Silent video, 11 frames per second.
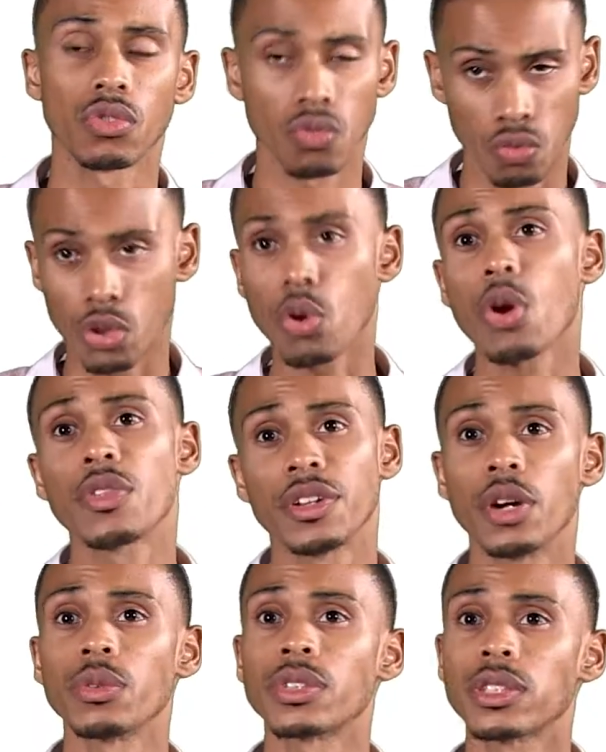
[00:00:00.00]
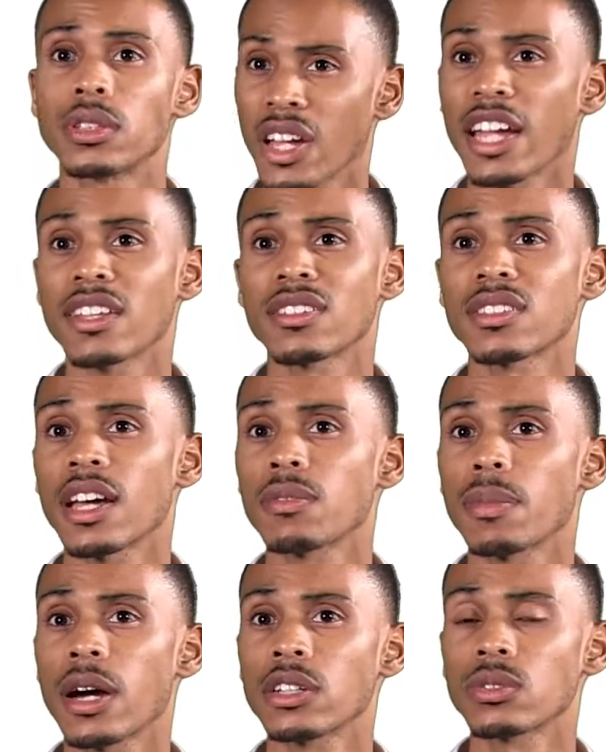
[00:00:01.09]
record the notes, and sound
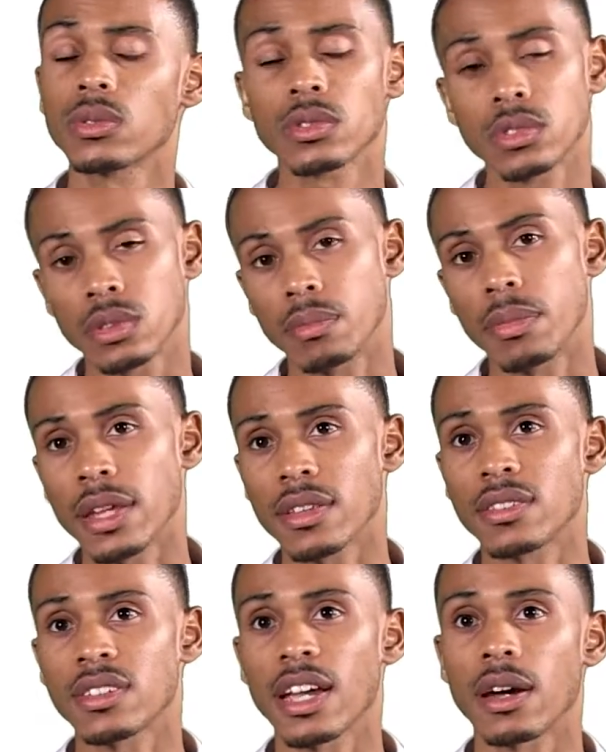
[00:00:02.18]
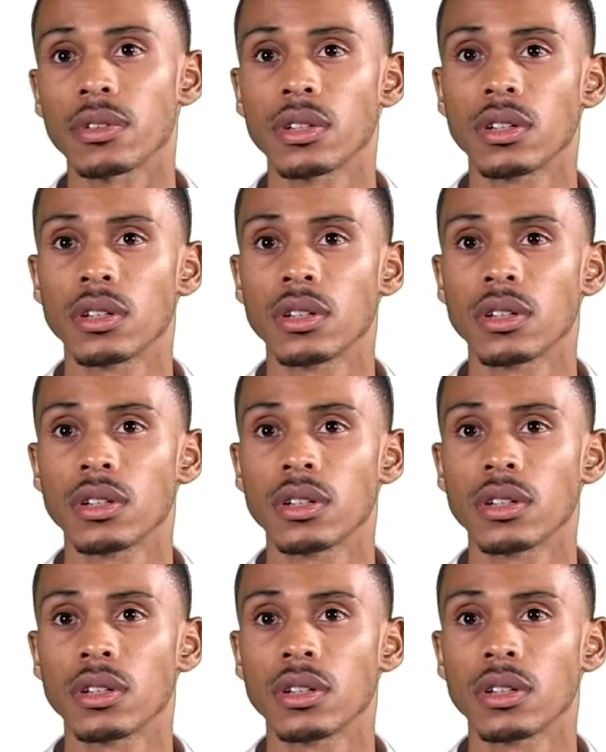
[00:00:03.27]
modules make the sound.